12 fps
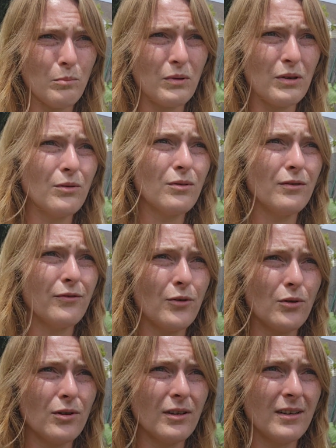
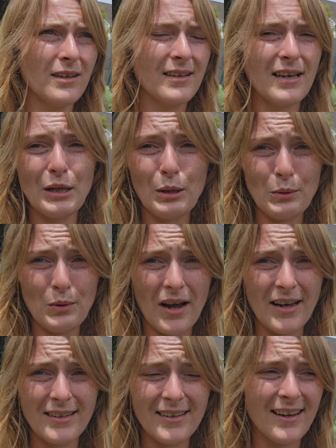beautiful yellow
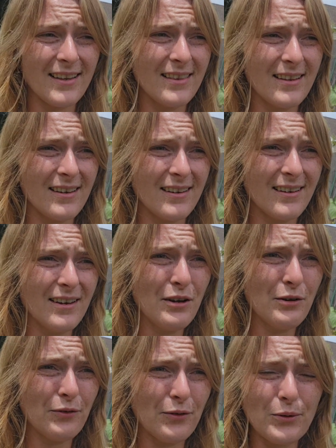rind, and the
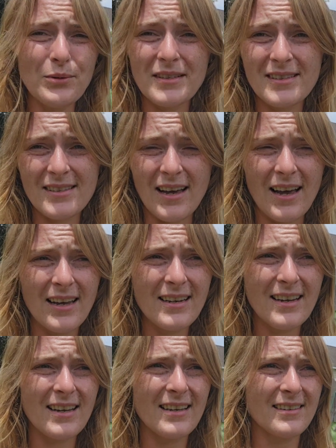fruit
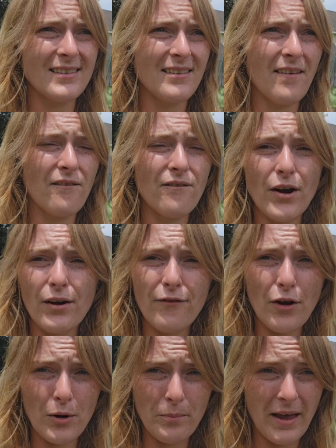inside is very,
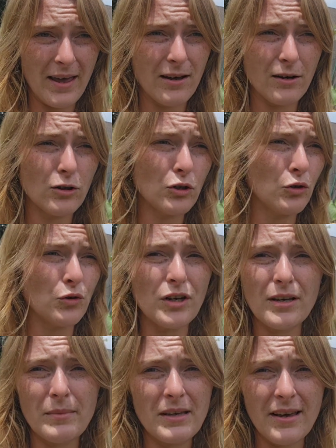very pale,
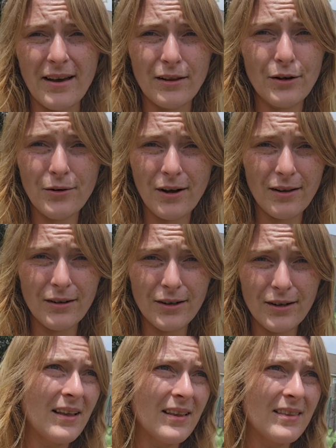creamy yellow
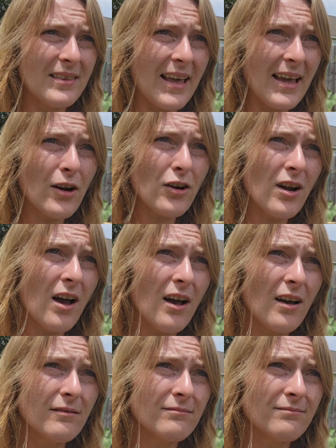color. They are
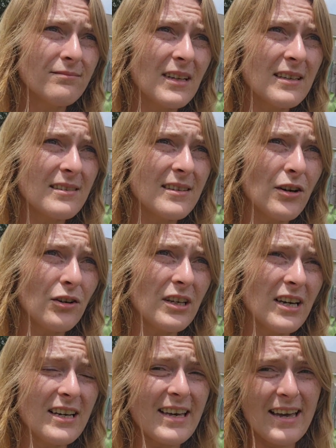not necessarily
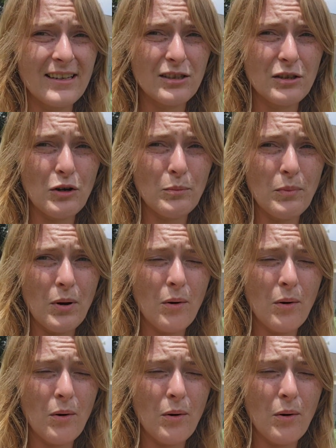a cantaloupe